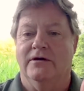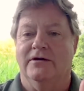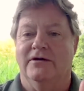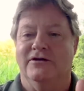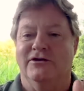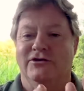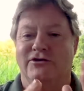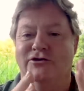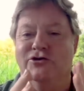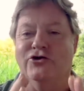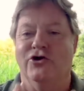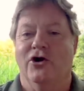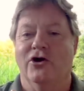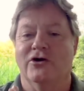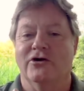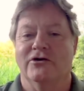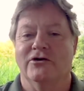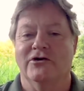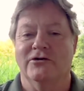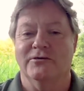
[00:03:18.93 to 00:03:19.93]
you're
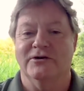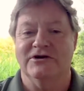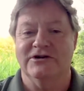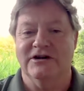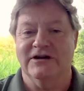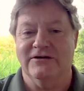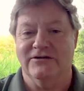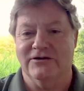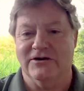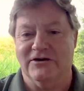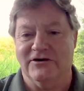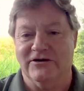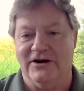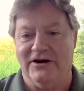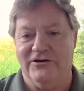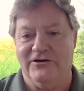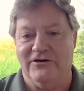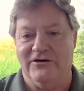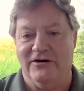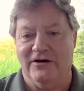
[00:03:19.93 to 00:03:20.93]
not going to achieve
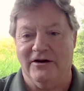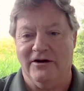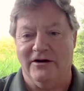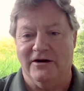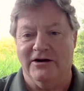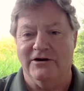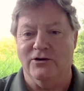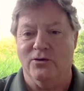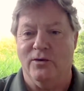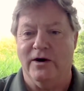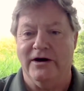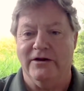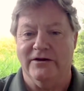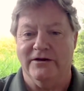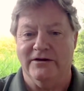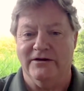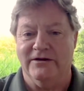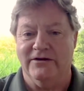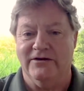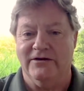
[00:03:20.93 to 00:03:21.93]
success in the way that
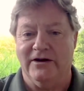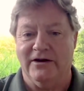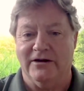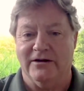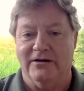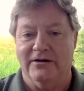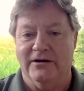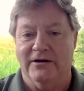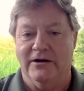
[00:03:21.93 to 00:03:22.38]
you desire.